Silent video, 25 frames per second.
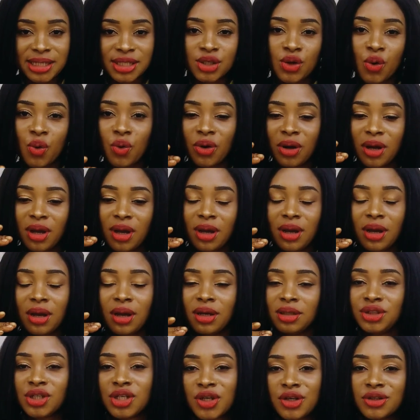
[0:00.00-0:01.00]
So
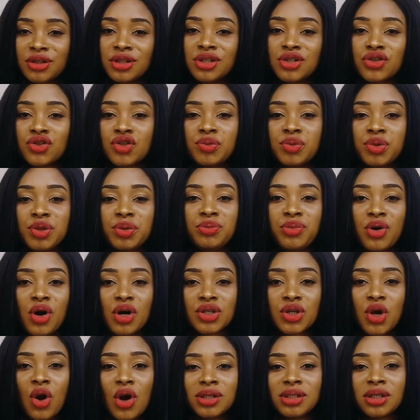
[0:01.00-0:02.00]
just go to the description
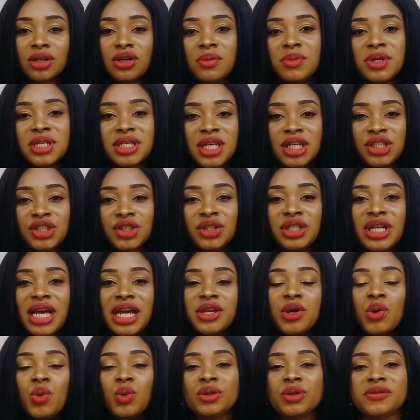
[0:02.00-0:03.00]
box or the comment section
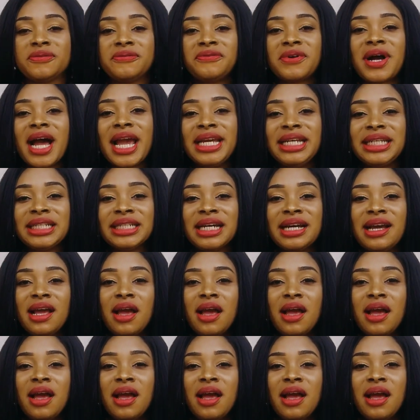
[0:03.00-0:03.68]
and you would find